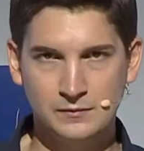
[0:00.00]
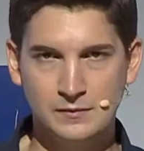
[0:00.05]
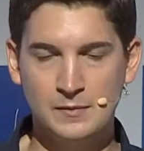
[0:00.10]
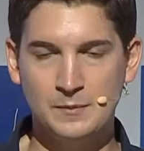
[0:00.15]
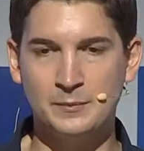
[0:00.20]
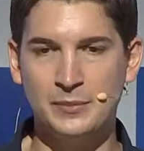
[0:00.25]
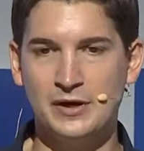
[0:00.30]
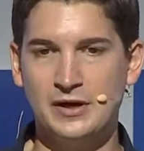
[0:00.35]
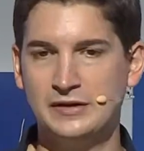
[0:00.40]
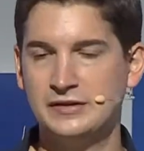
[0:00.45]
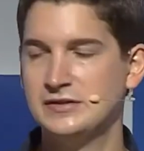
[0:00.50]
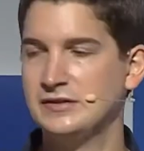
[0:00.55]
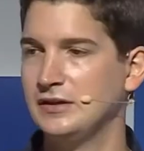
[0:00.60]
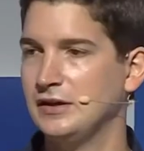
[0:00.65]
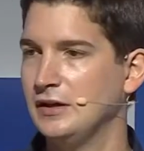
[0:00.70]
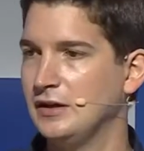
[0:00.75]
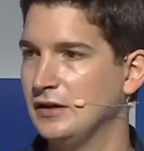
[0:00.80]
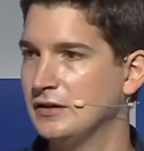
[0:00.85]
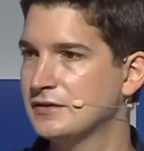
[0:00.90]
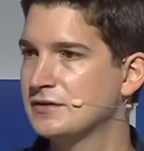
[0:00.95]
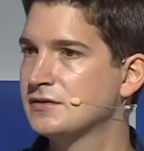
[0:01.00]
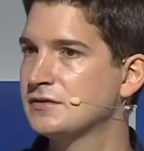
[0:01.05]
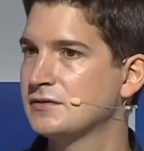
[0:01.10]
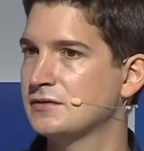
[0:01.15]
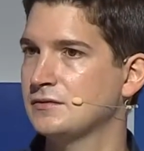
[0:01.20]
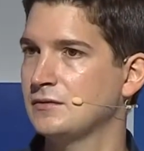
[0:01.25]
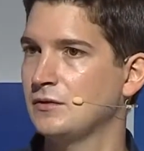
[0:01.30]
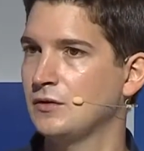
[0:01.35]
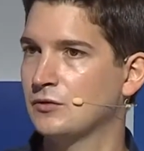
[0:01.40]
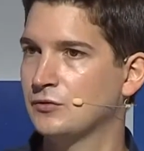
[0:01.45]
but it's
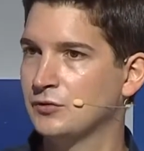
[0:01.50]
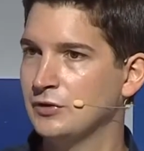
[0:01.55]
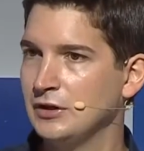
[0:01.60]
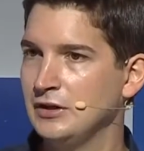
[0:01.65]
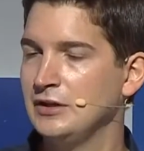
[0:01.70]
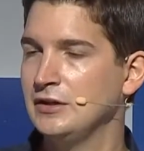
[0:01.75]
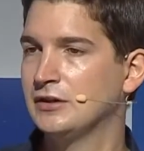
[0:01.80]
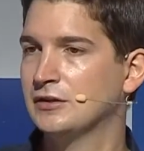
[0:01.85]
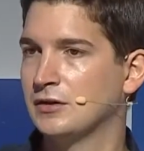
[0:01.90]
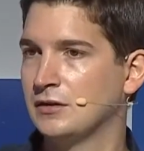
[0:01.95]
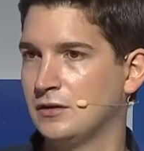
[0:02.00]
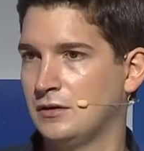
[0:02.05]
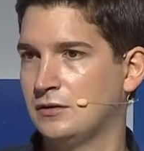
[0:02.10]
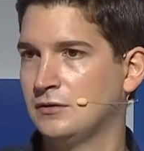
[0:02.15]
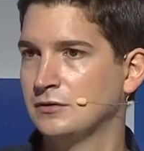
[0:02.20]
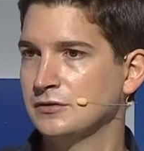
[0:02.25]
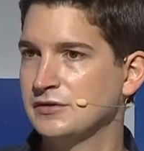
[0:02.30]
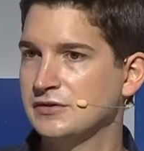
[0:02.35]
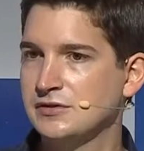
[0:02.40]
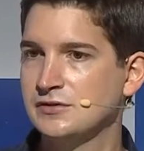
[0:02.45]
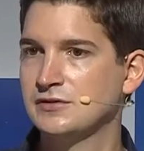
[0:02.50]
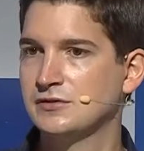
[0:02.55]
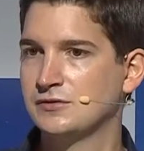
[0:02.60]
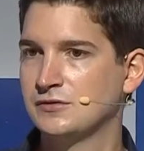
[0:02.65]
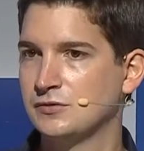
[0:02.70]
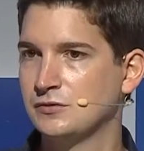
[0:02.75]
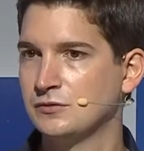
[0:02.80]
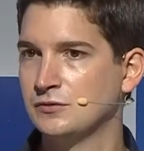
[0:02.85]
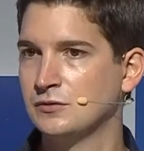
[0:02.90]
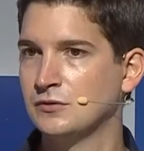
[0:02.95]
really close
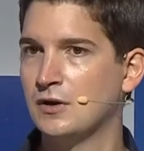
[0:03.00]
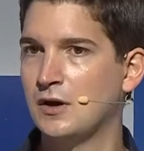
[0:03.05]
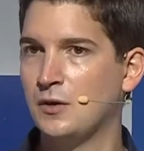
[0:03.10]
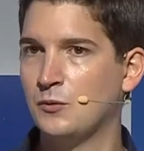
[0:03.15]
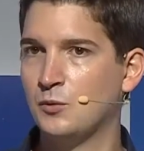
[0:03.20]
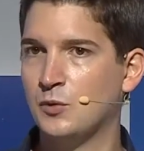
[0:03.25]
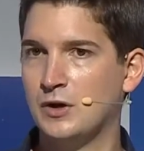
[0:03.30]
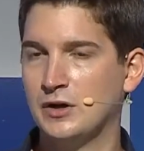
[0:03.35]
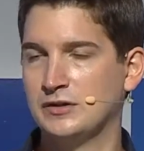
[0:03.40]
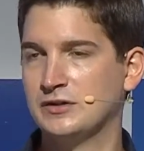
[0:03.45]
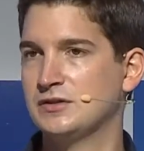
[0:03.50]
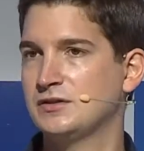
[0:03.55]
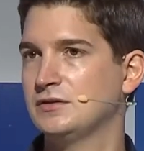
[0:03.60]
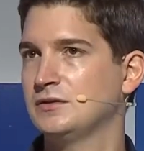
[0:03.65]
to what